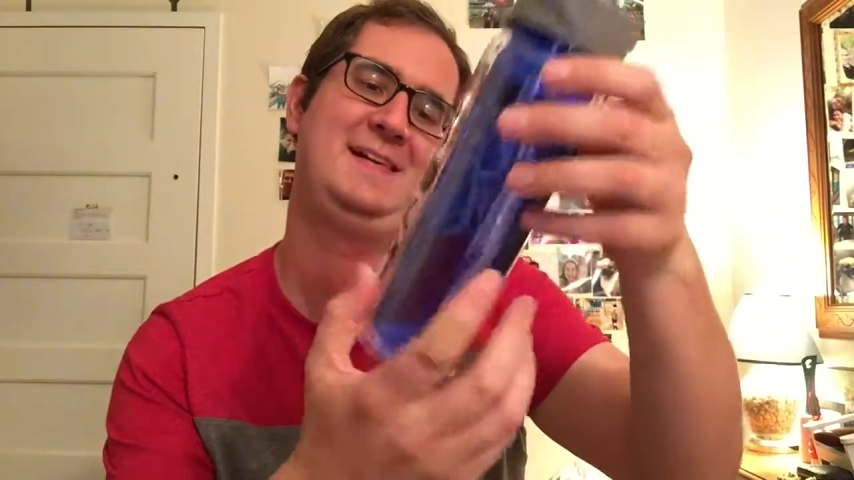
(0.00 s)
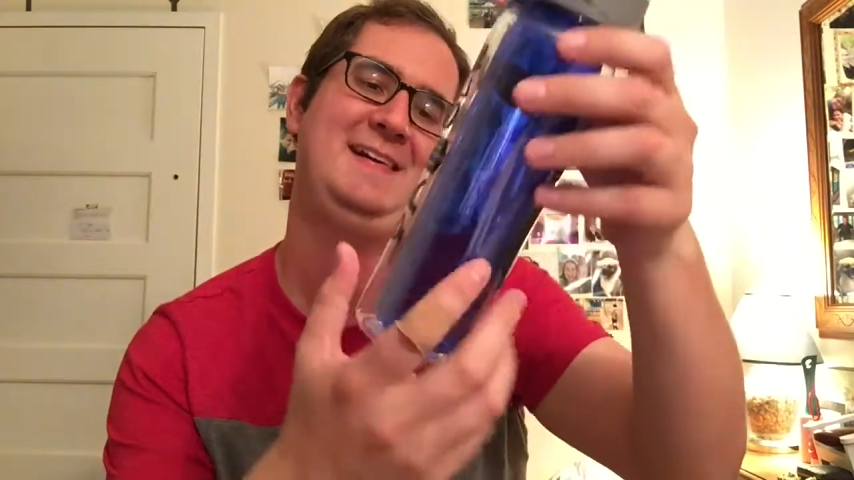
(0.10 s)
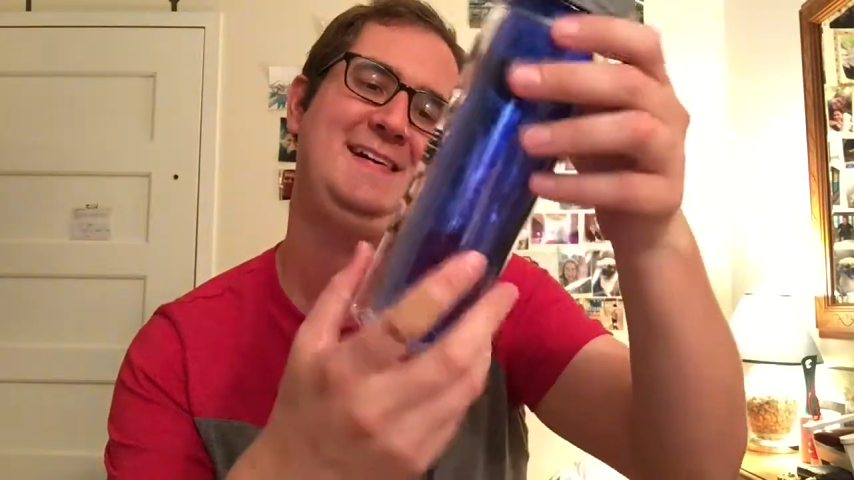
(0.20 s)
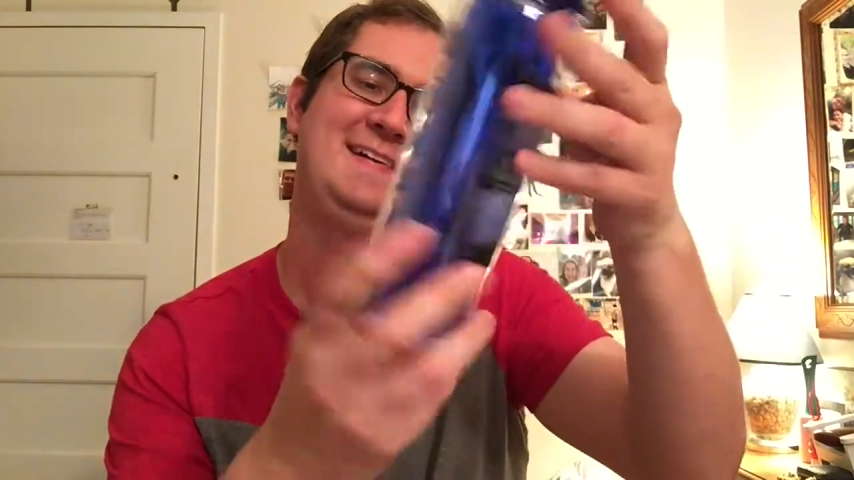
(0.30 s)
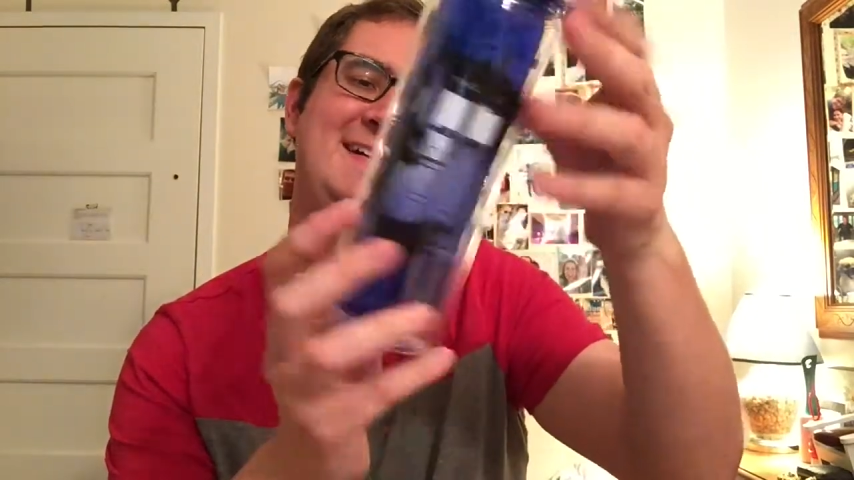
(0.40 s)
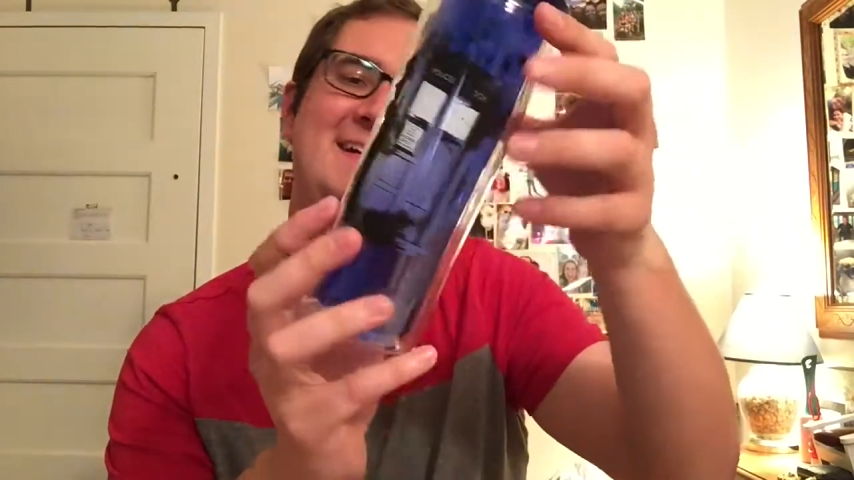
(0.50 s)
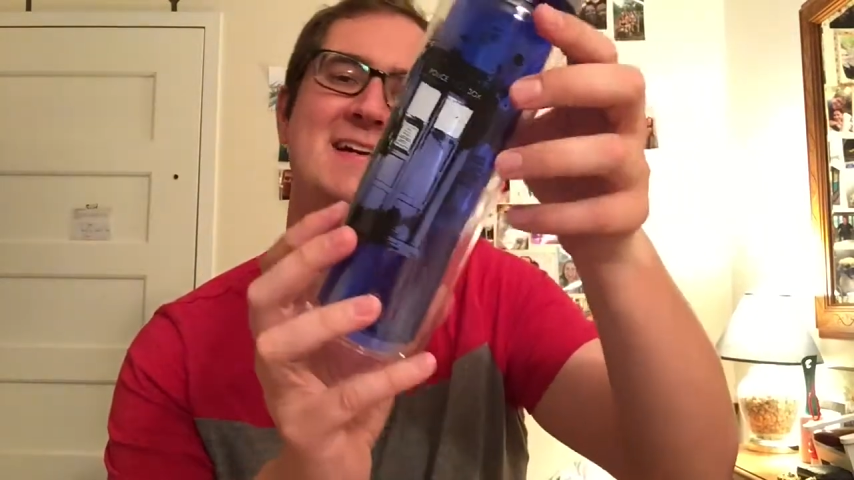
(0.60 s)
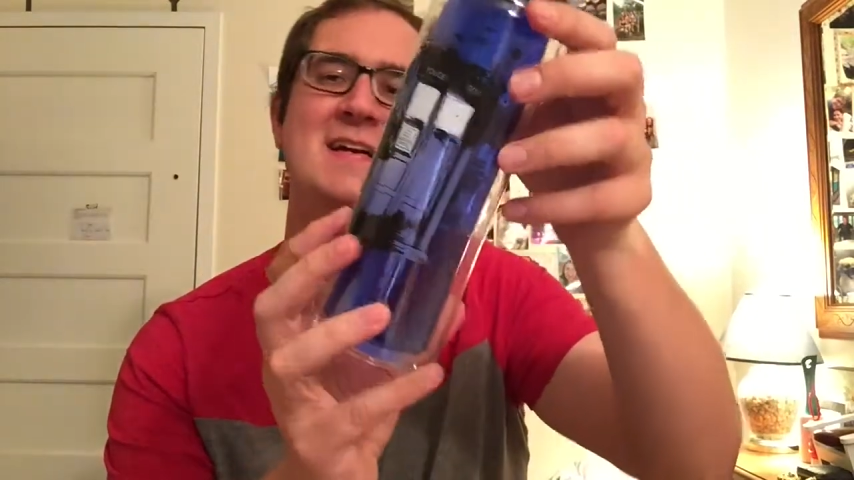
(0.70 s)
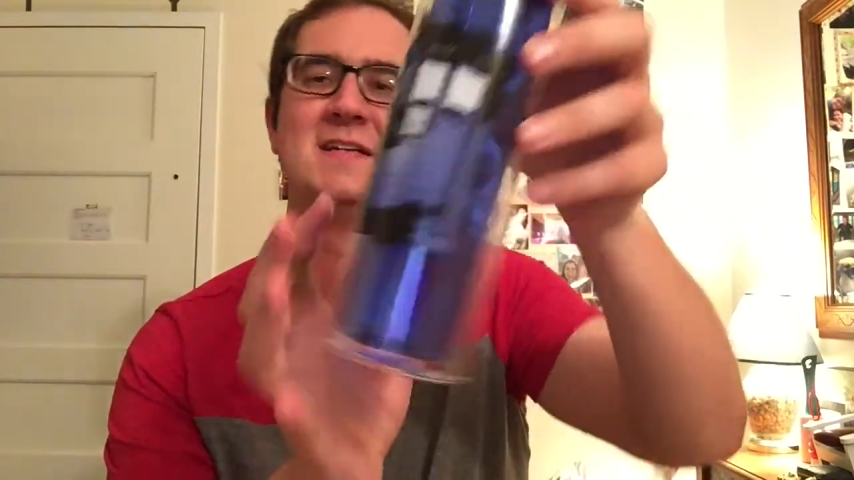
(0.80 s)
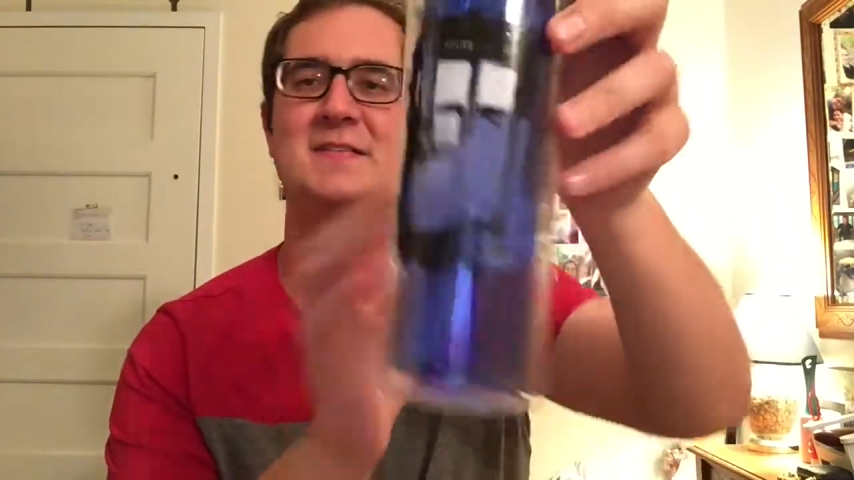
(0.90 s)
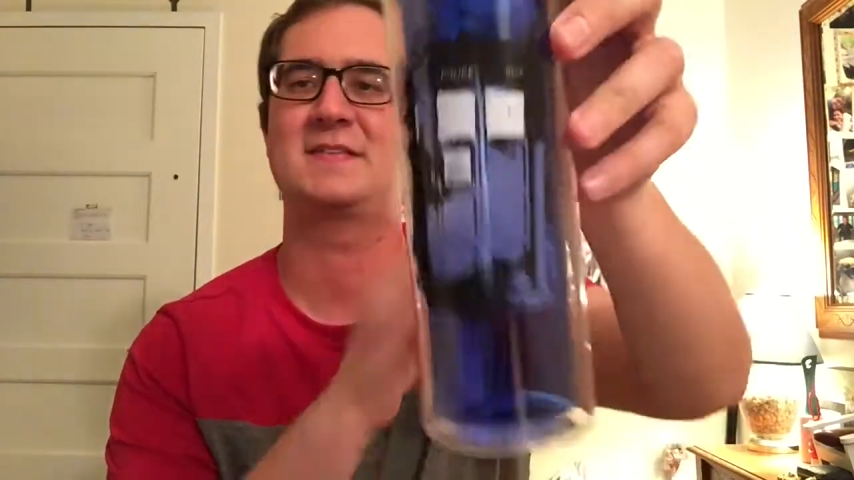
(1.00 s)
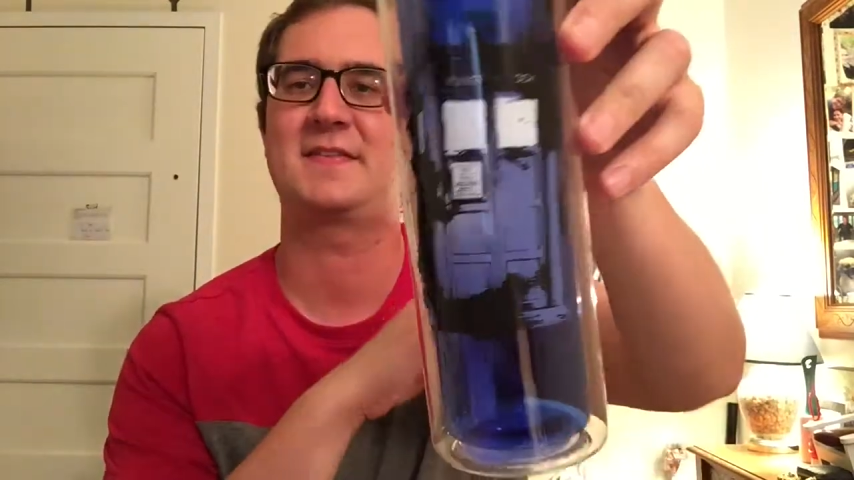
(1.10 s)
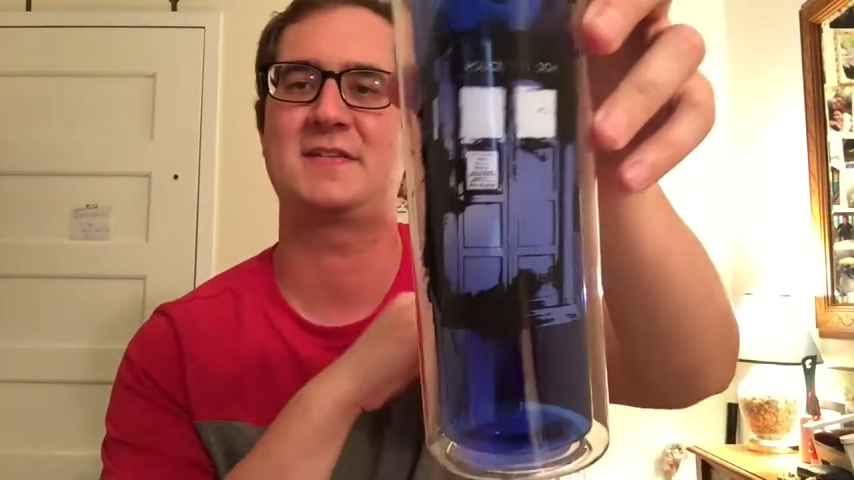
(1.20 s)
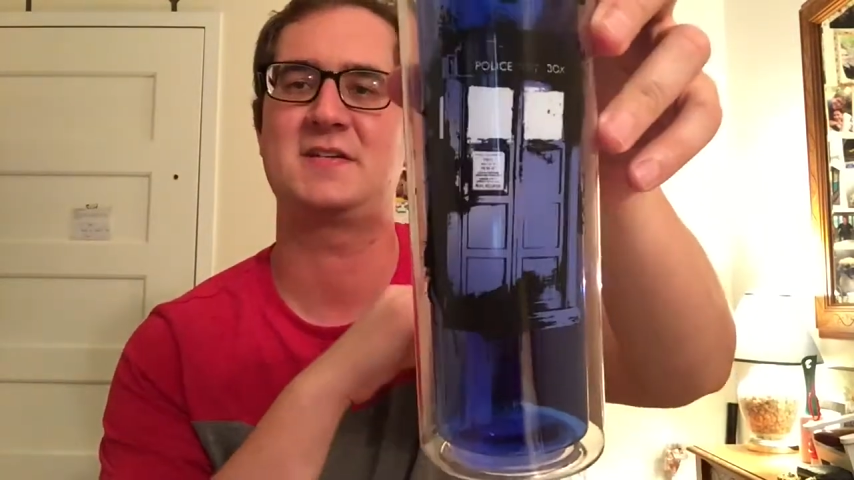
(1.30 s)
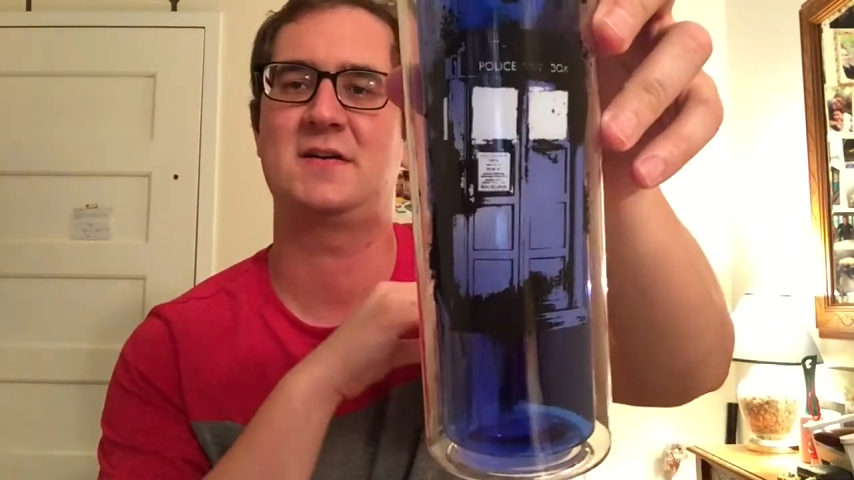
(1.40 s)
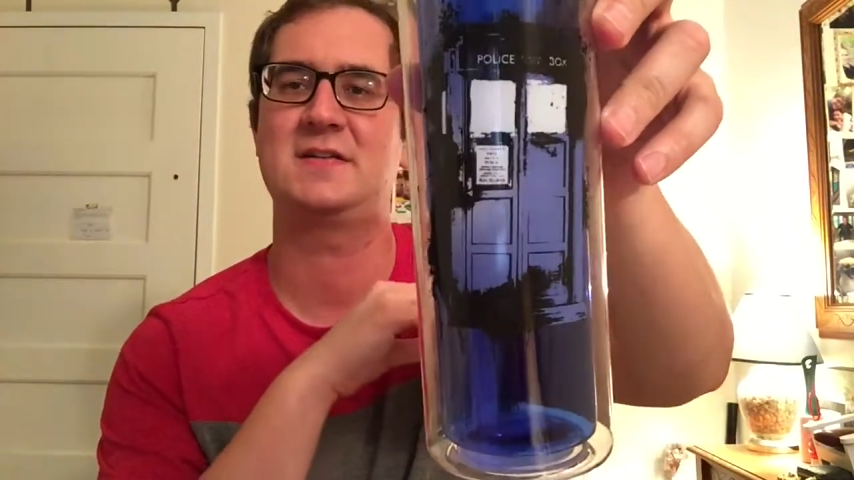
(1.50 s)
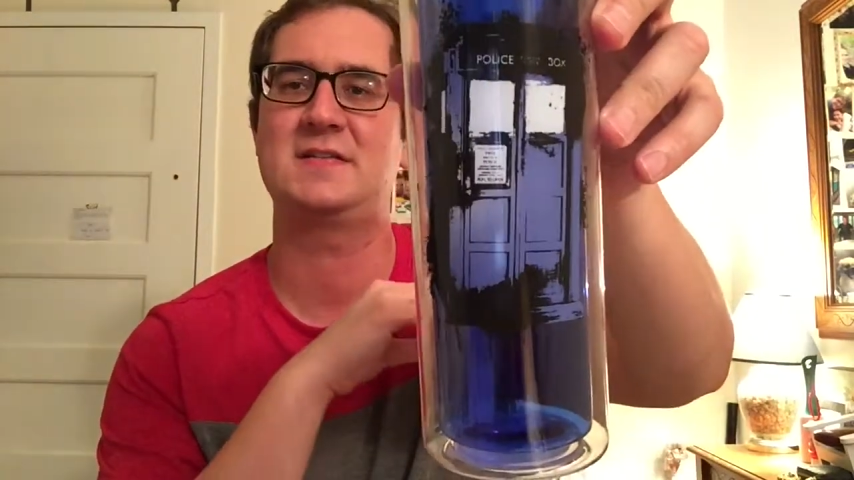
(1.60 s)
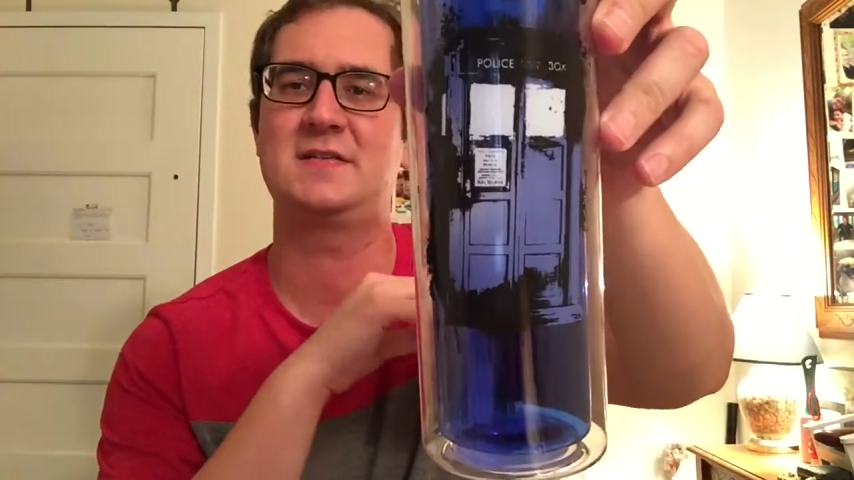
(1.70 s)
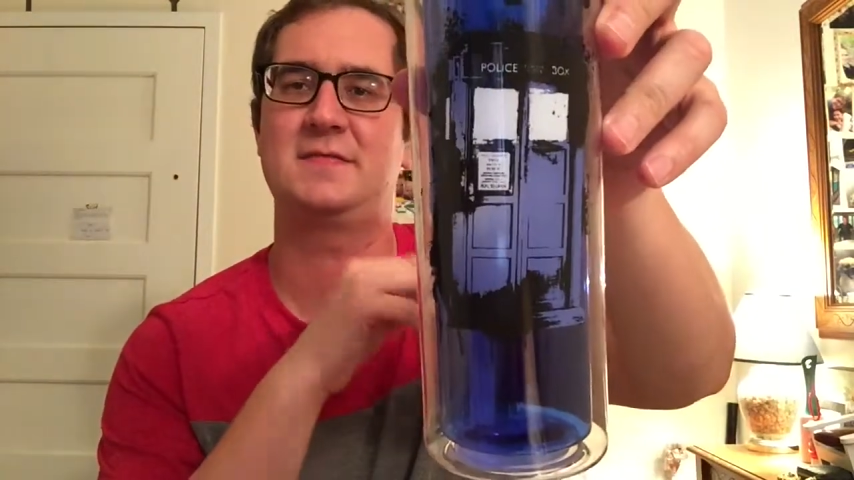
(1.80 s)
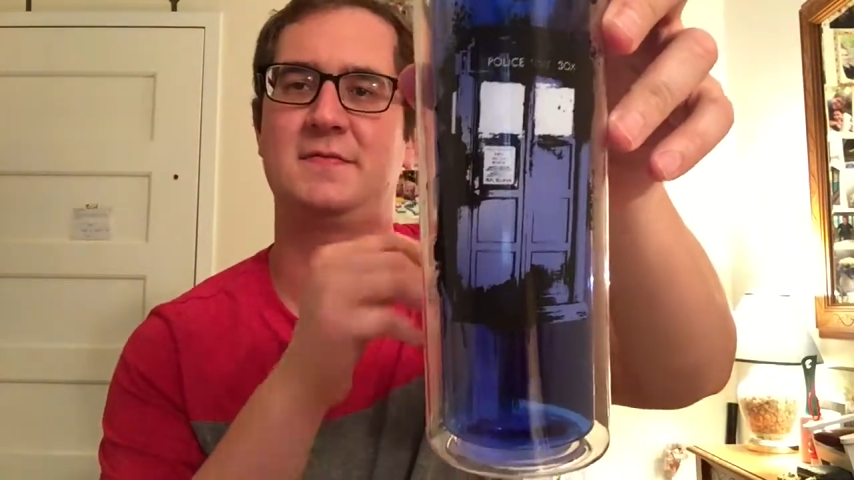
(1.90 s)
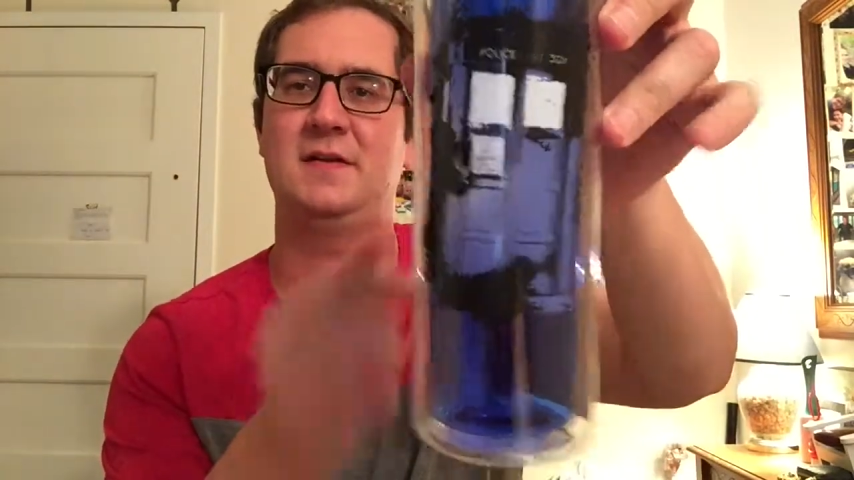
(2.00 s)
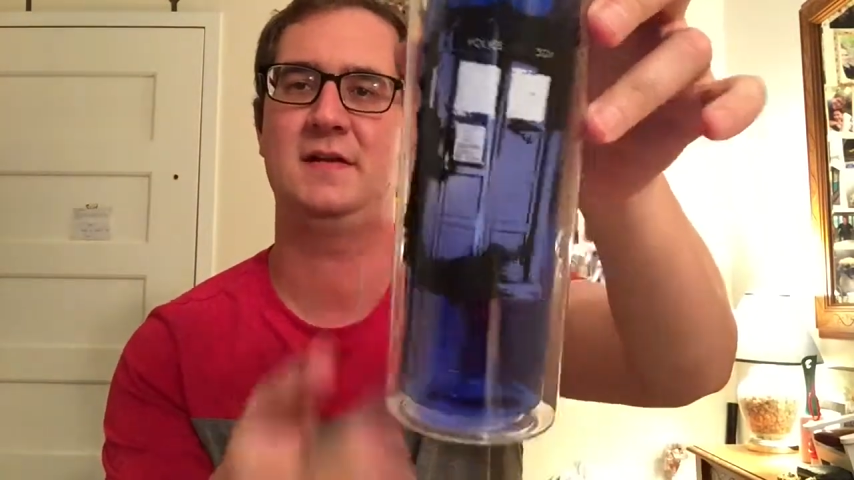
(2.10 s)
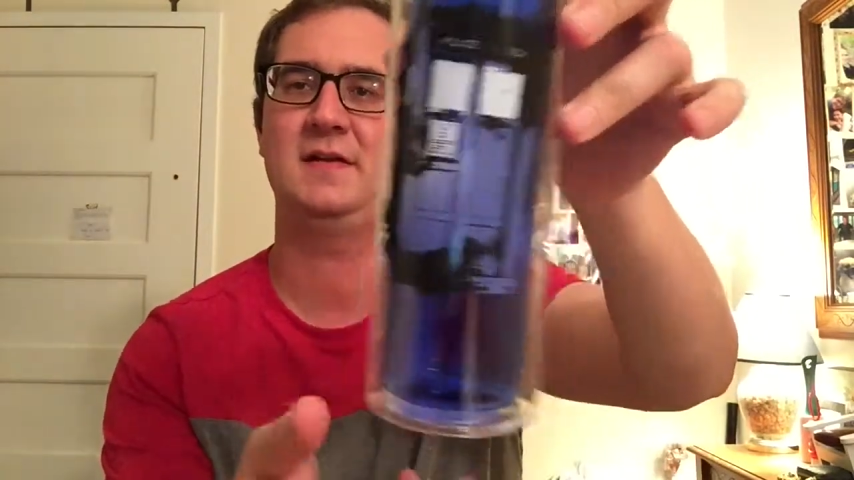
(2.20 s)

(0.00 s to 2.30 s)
so it's got the TARDIS on the front